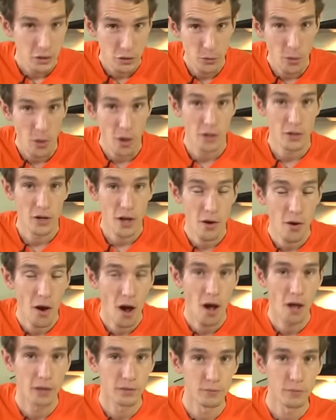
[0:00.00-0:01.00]
there are no
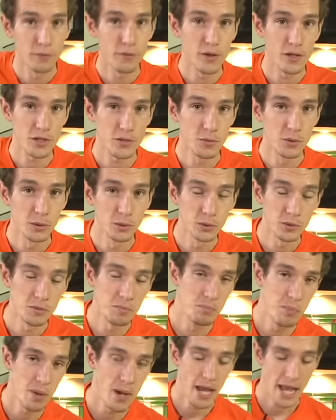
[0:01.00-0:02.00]
hard and fast rules,
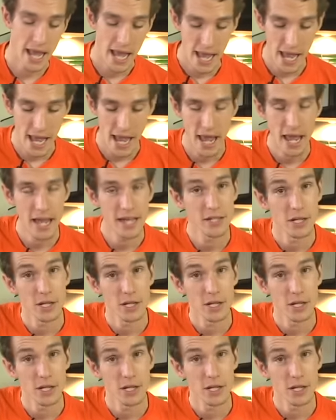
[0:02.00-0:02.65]
but here is